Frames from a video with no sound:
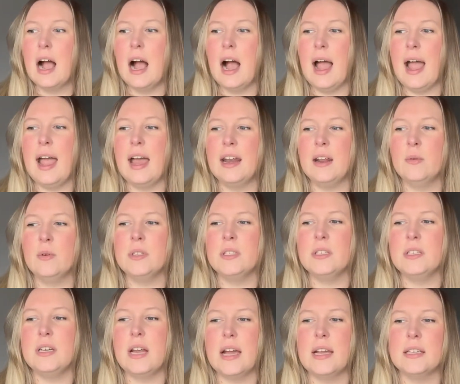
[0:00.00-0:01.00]
And it
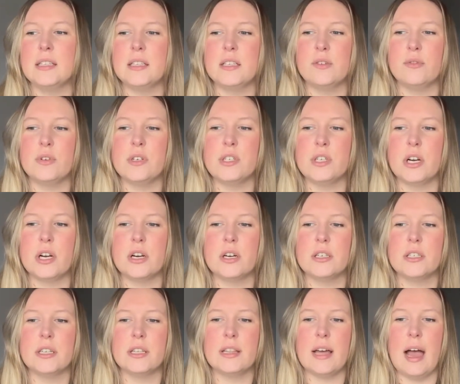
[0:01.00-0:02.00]
was nice to
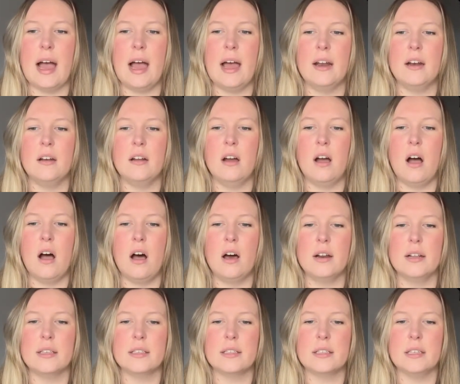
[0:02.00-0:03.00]
return to that,
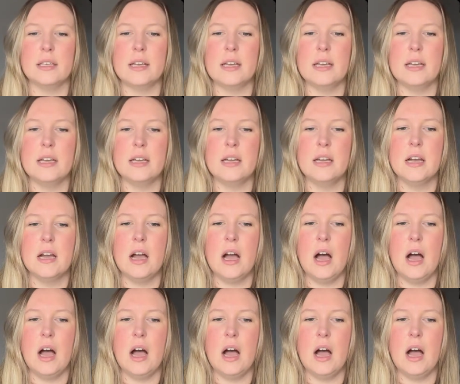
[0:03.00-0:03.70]
honestly.